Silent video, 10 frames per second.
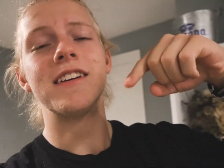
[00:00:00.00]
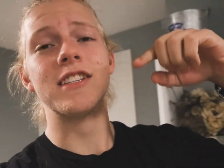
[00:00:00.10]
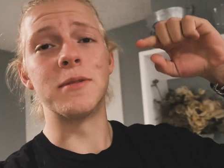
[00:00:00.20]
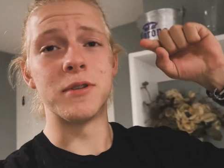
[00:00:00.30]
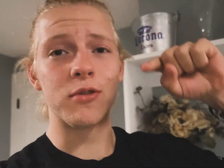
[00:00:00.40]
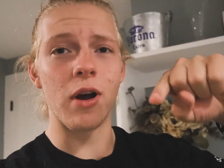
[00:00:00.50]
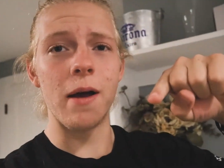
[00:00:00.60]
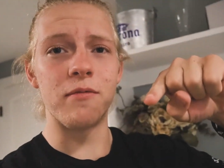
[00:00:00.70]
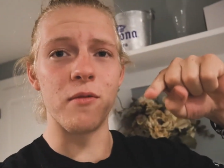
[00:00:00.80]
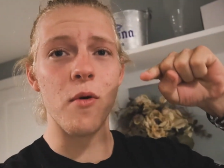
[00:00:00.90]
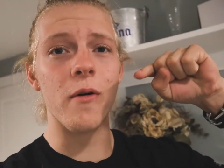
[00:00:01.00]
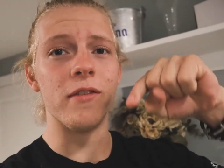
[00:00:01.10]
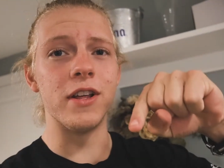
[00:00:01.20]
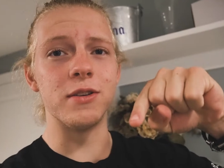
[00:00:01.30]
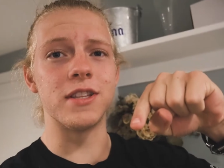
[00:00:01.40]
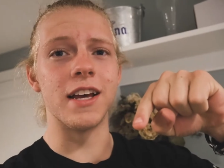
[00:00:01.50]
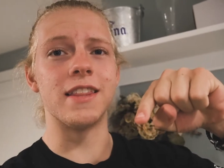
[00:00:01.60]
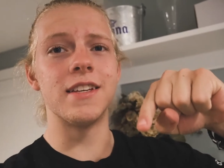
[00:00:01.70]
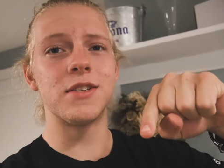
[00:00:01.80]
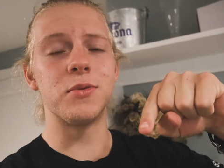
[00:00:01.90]
subscribe for more videos like
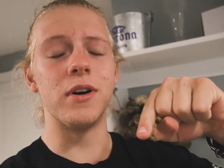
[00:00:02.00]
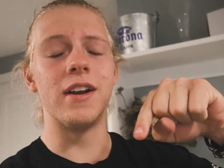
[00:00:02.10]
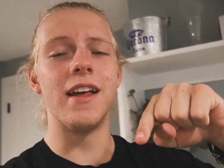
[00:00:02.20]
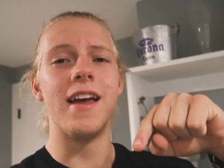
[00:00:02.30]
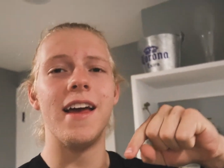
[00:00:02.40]
this one,